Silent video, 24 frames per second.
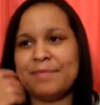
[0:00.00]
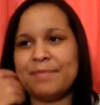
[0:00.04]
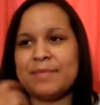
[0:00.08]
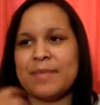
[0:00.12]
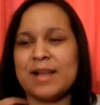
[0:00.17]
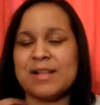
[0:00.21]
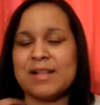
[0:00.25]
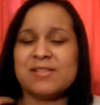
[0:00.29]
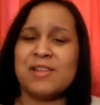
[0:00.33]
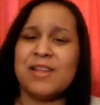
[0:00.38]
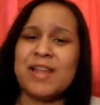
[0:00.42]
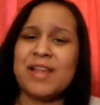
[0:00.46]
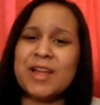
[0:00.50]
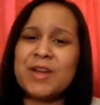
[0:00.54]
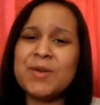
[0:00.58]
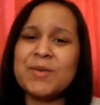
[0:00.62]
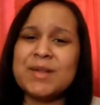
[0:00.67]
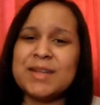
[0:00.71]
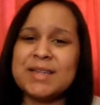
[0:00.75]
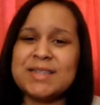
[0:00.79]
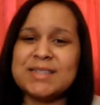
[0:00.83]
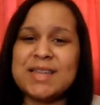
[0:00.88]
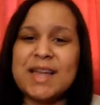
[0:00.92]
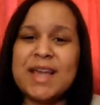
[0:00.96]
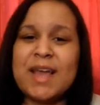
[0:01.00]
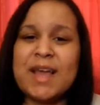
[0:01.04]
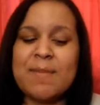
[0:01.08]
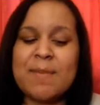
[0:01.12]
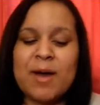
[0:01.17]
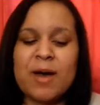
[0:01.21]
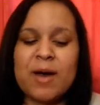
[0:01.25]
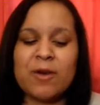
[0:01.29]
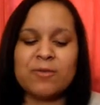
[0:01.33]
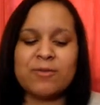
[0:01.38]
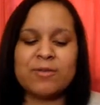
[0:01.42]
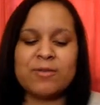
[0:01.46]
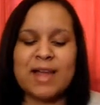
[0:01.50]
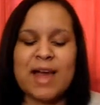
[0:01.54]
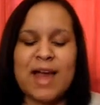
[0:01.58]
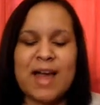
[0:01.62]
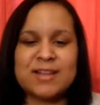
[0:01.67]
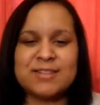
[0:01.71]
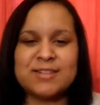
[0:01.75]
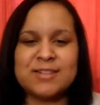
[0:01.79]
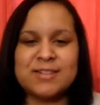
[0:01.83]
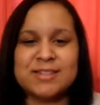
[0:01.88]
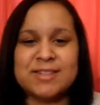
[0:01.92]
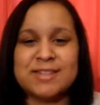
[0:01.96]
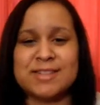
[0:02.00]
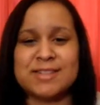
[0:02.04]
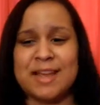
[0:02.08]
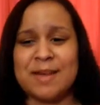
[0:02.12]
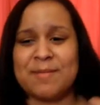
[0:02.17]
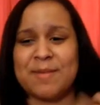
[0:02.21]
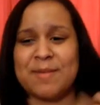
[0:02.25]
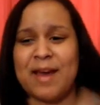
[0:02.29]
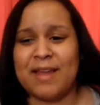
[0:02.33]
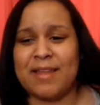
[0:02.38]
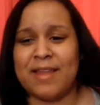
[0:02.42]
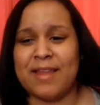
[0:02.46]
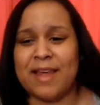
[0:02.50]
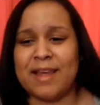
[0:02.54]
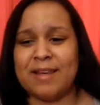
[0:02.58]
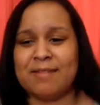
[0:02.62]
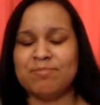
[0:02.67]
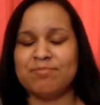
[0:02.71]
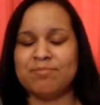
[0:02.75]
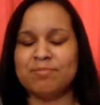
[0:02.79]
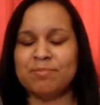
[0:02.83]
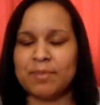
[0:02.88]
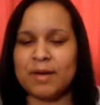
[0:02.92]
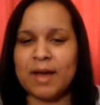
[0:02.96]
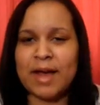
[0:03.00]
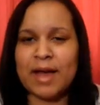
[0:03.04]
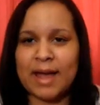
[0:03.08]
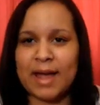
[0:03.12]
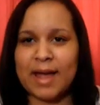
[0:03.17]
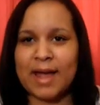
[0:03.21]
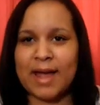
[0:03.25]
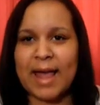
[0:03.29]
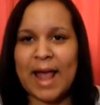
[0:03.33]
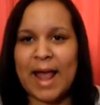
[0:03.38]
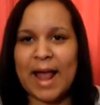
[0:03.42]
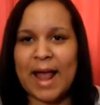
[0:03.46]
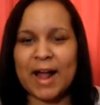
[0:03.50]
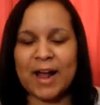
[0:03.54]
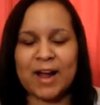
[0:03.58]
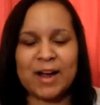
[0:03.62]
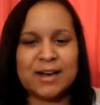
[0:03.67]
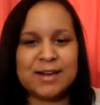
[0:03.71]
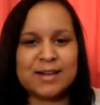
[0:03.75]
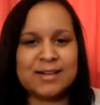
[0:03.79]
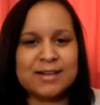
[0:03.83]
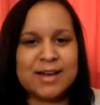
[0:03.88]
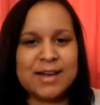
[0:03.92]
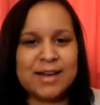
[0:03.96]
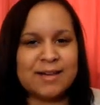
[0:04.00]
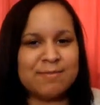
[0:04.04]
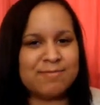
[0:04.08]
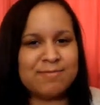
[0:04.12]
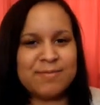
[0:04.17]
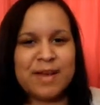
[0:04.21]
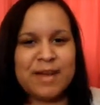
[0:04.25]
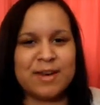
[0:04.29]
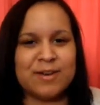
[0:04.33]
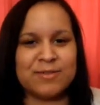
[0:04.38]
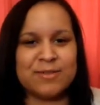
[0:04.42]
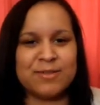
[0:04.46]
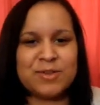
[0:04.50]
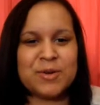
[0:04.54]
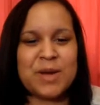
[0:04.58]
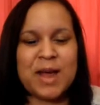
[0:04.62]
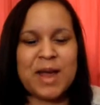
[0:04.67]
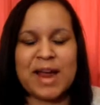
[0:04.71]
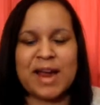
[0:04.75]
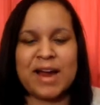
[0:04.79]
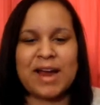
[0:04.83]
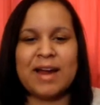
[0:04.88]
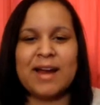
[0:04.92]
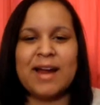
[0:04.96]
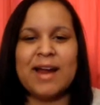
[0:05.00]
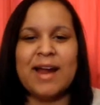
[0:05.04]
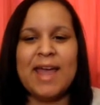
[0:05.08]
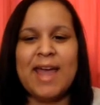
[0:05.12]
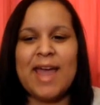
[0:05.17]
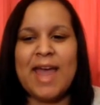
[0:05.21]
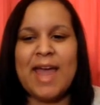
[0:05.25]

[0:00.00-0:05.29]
that's all I can really say about relaxers, because I'm not like hair, I don't do hair,